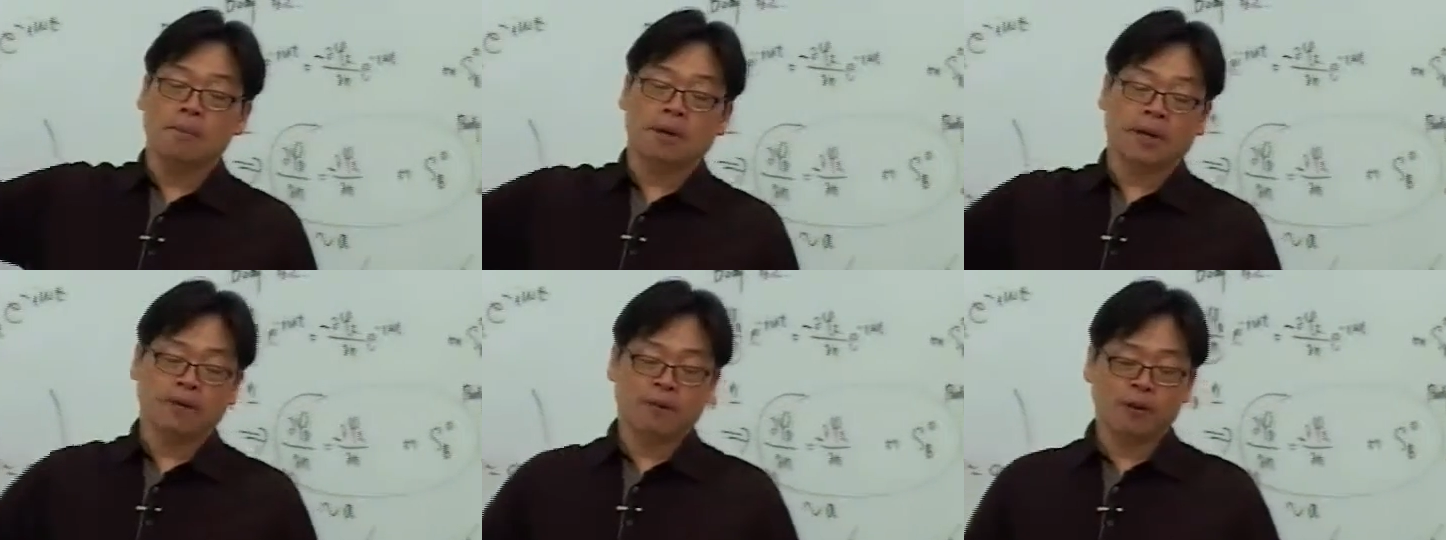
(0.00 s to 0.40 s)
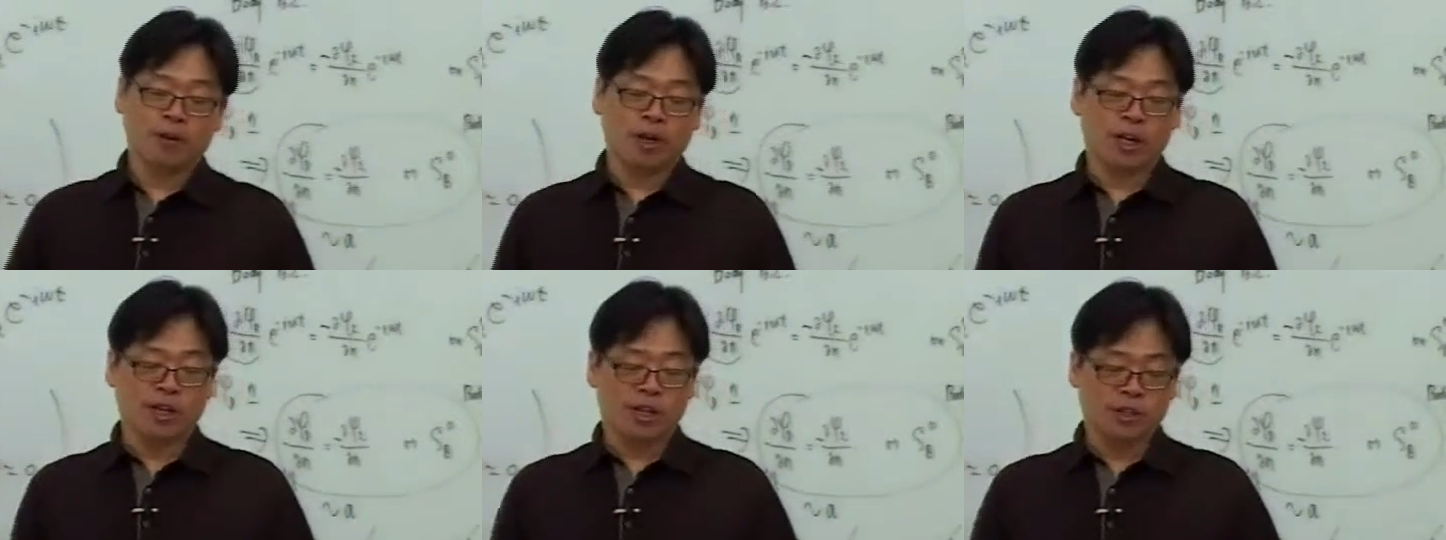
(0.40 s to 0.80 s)
But if
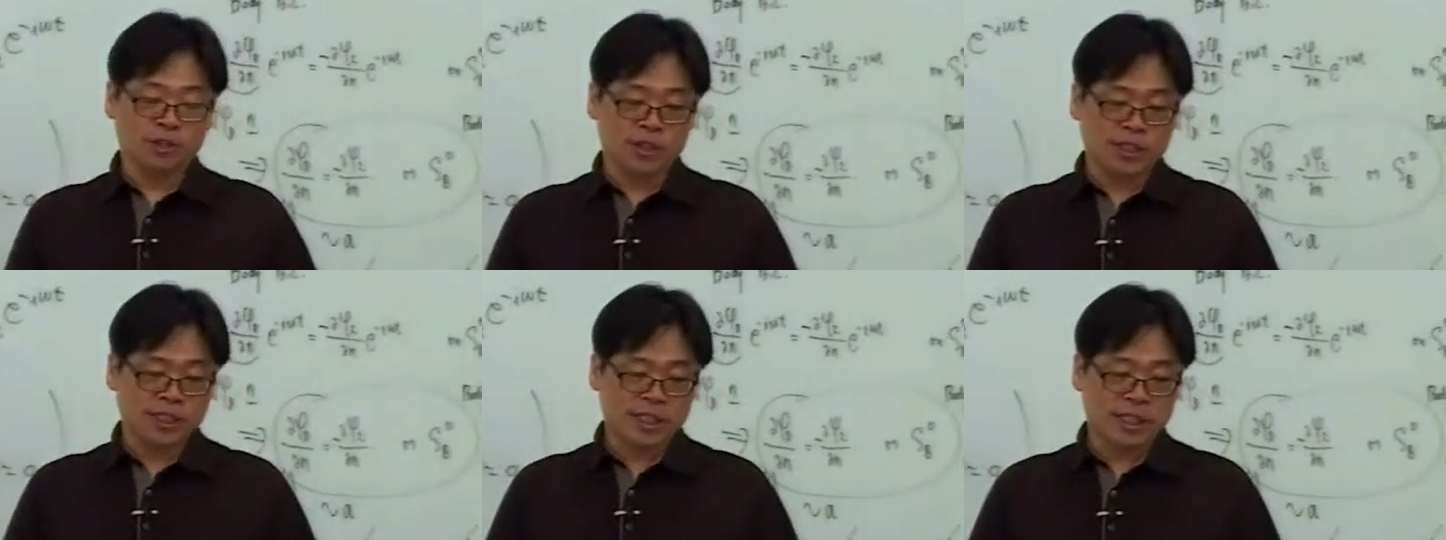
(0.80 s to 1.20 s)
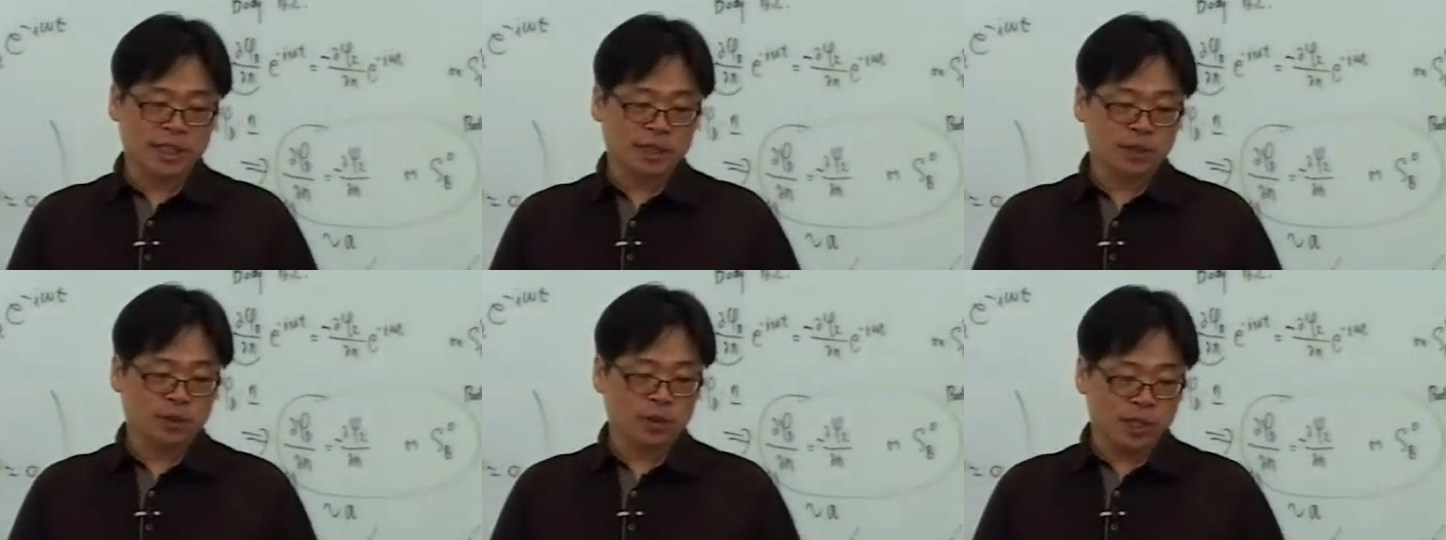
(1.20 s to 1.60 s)
you are
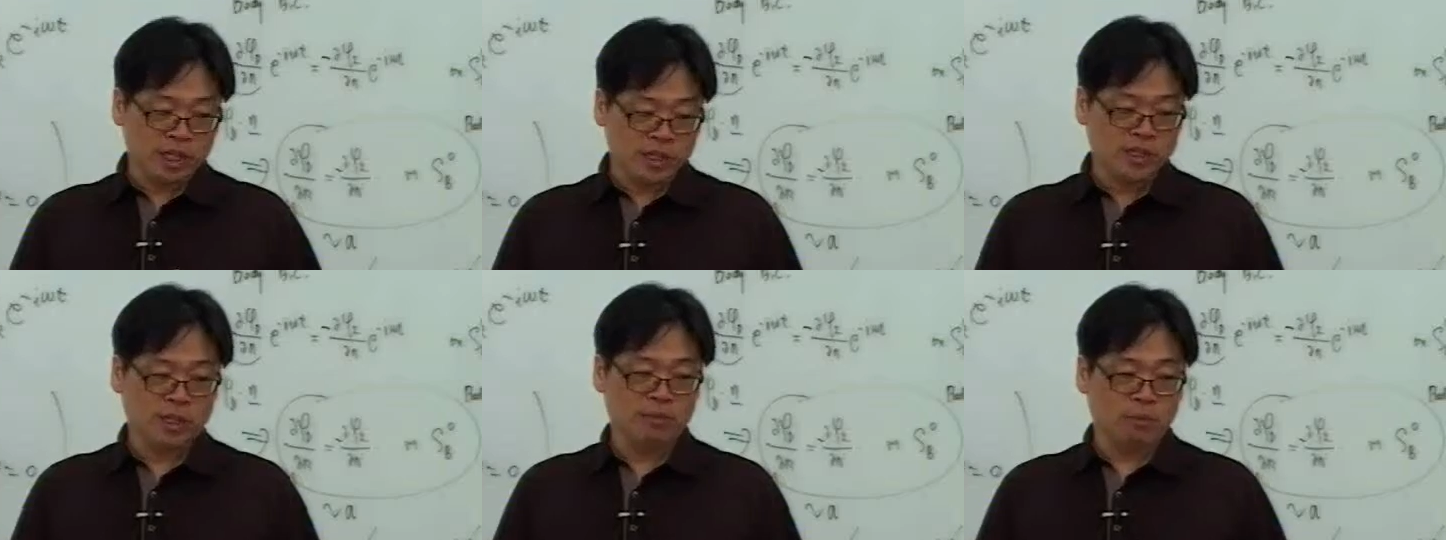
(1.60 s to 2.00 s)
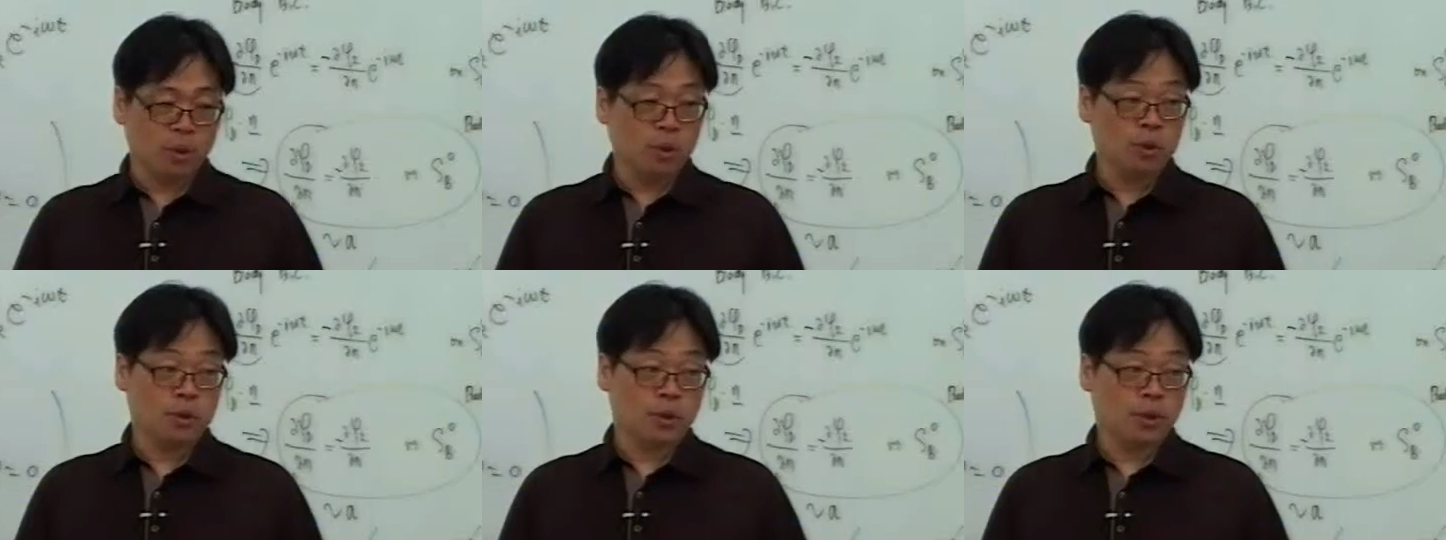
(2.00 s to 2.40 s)
interested in transient
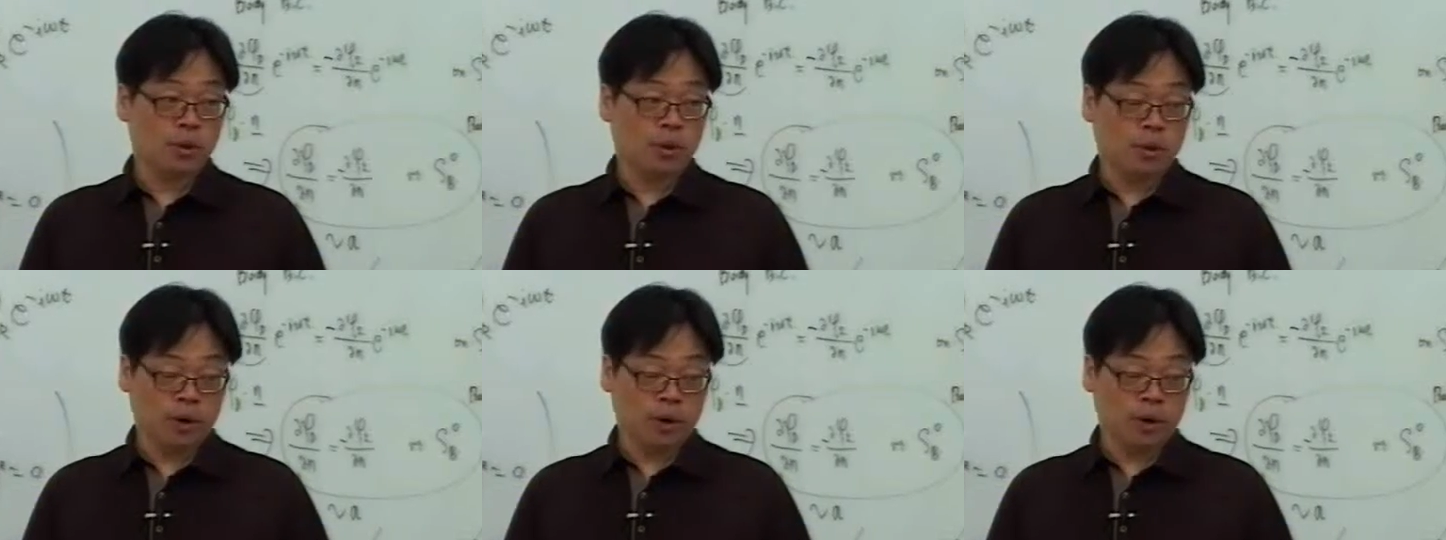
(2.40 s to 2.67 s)
motion,